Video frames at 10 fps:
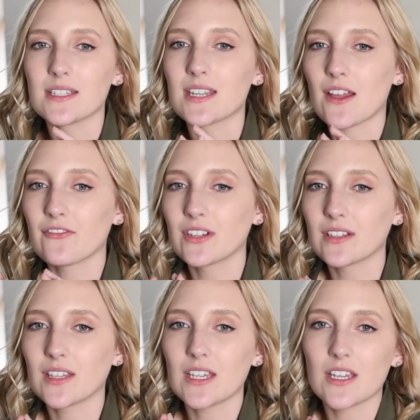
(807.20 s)

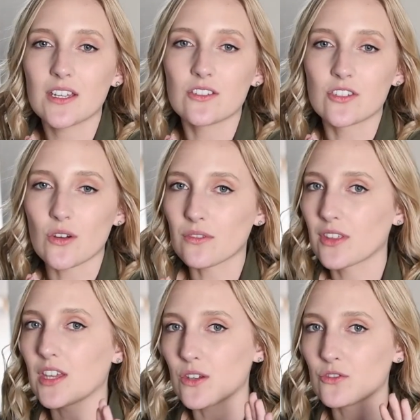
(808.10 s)
definitely don't
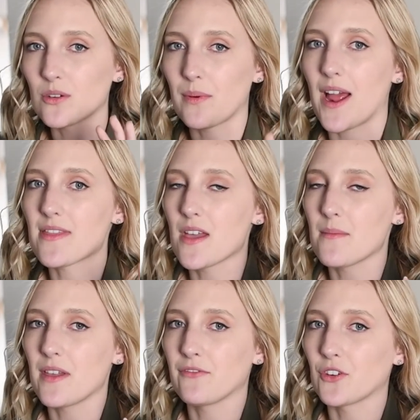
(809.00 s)
think you should buy
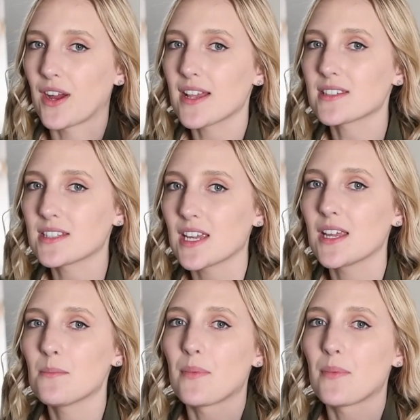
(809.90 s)
them if you're hesitant,